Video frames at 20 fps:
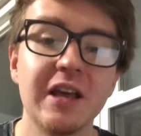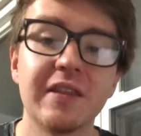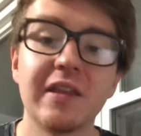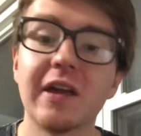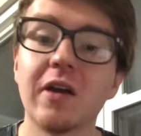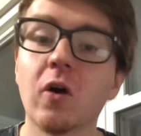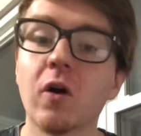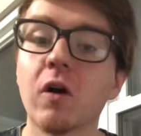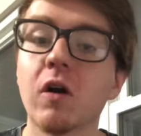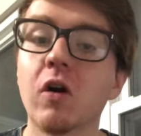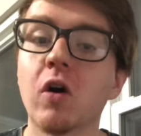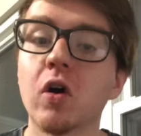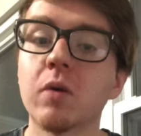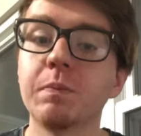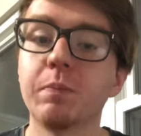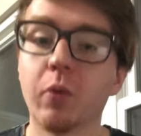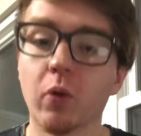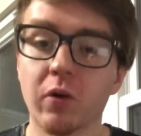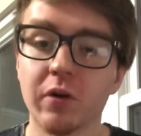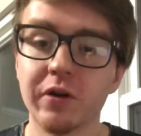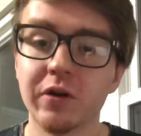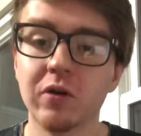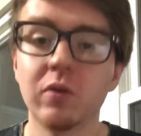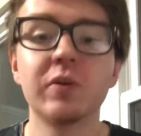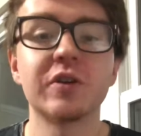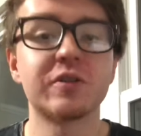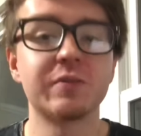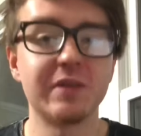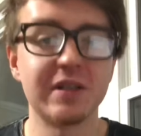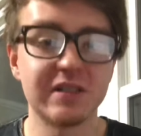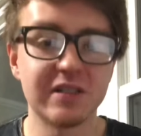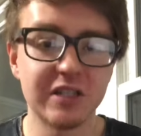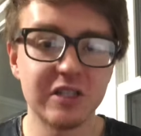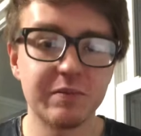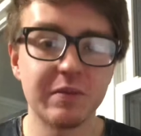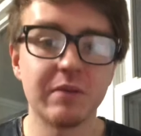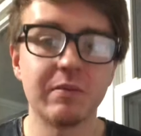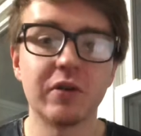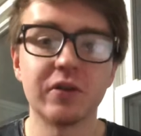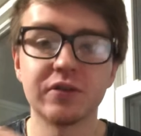They are arboreal, which means they
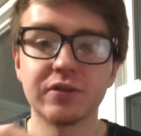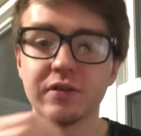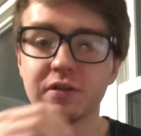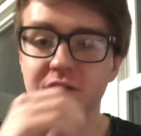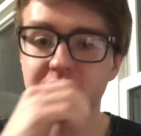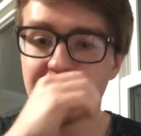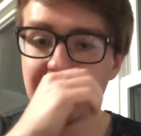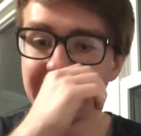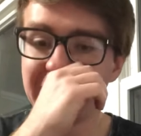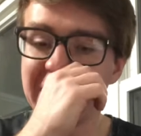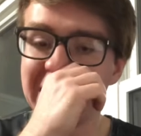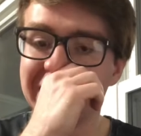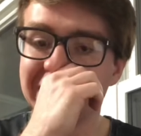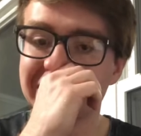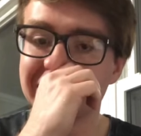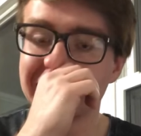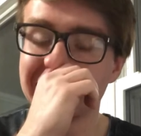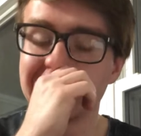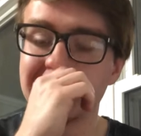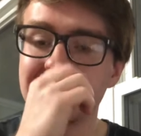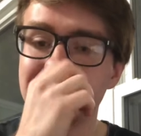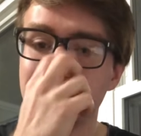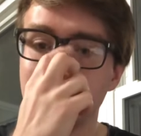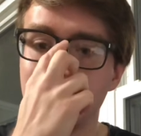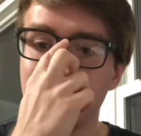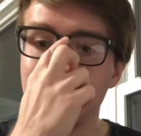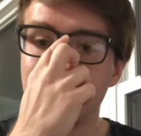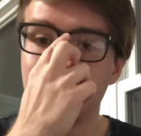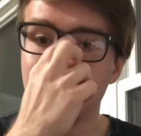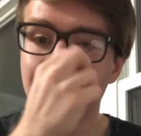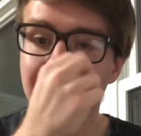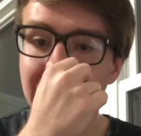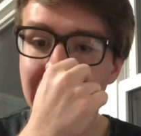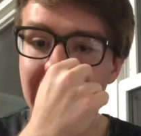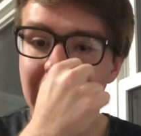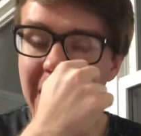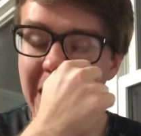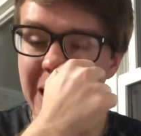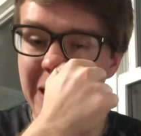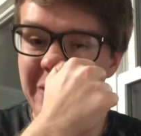spend most of their time in the trees. They
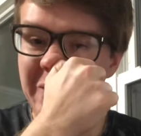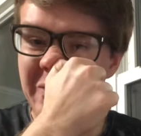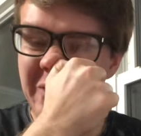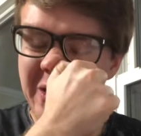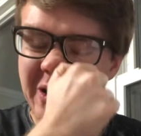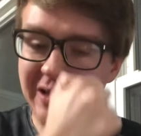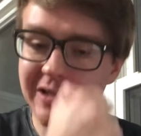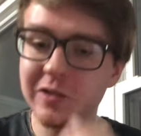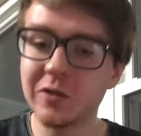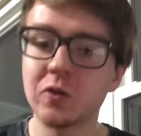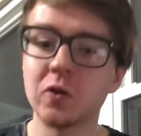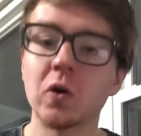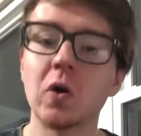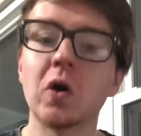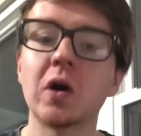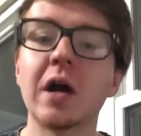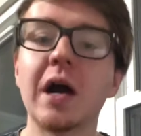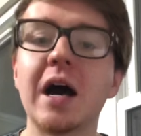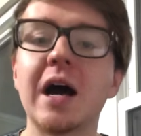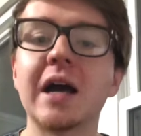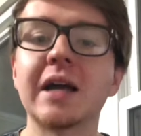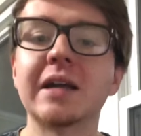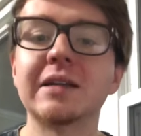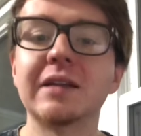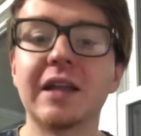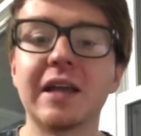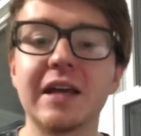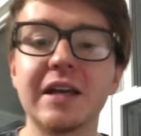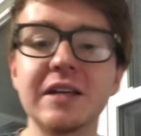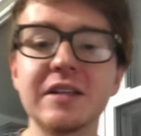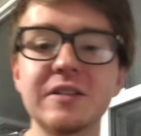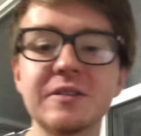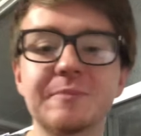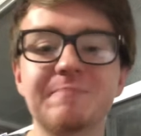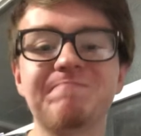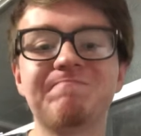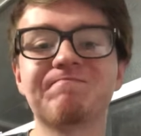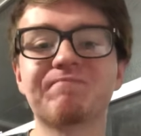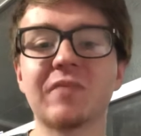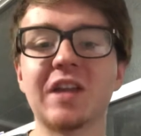have really strong hind legs,
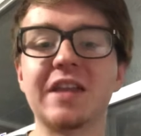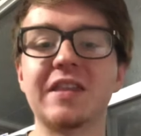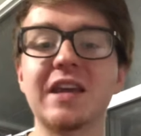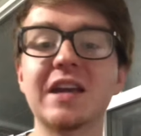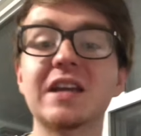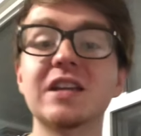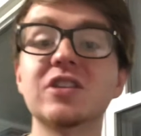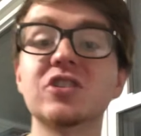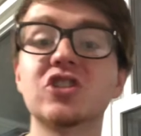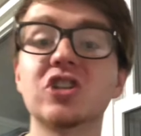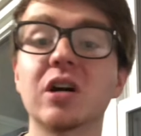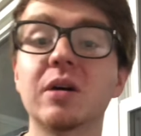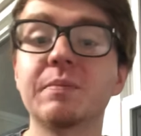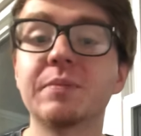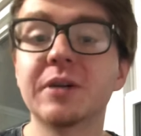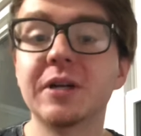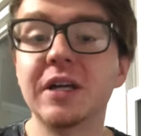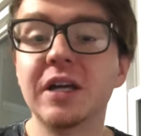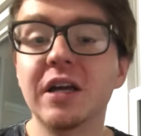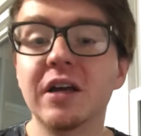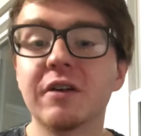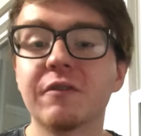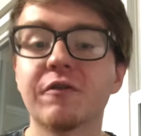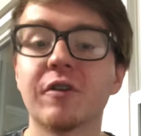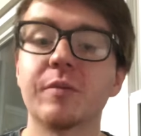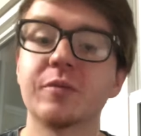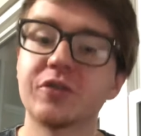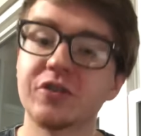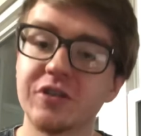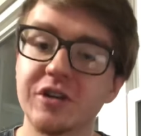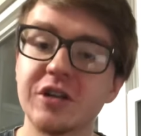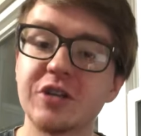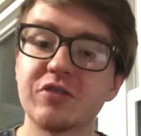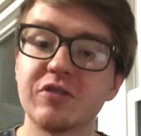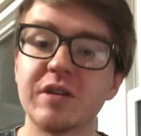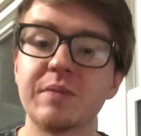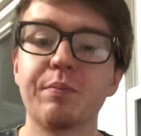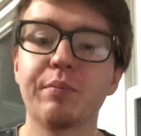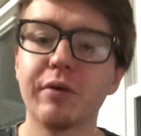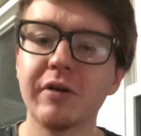and they can jump from tree to
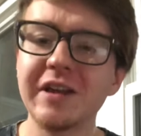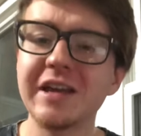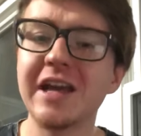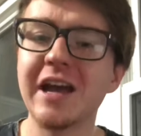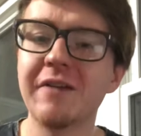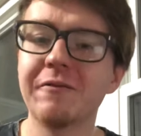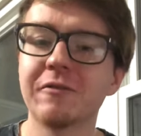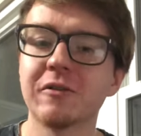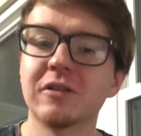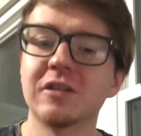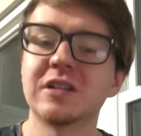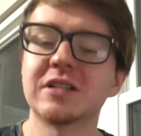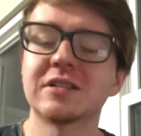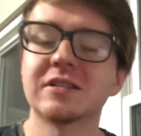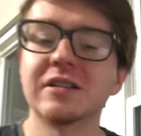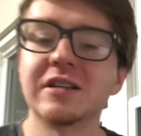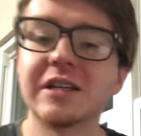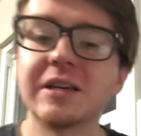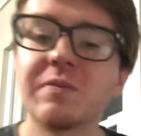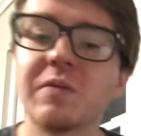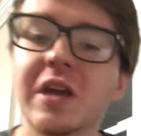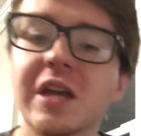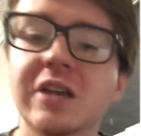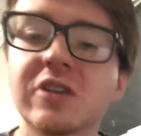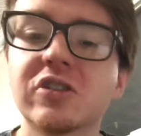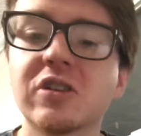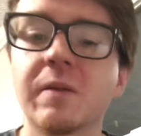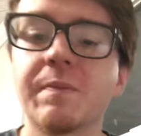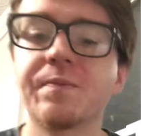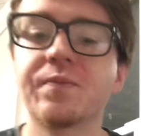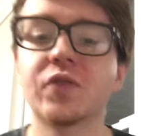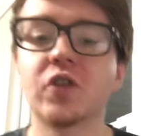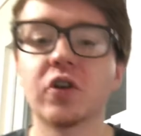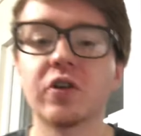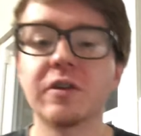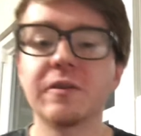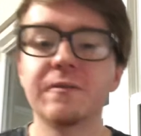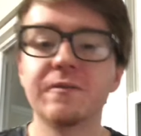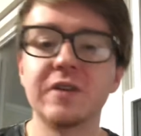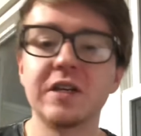tree pretty effortlessly. They can jump
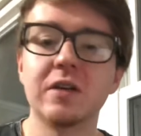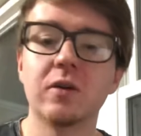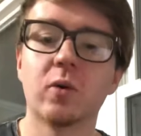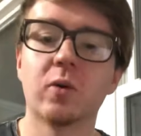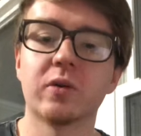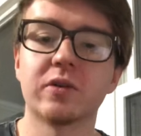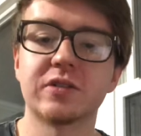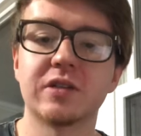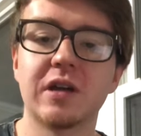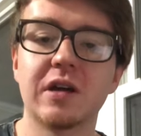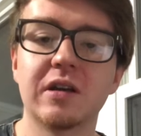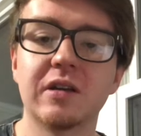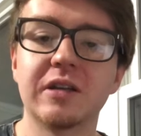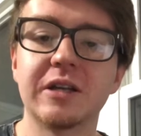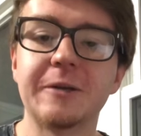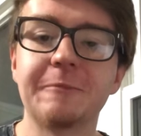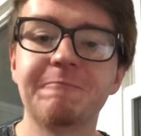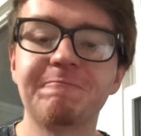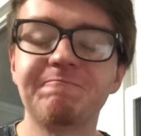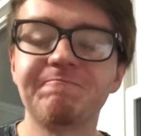30 feet horizontally.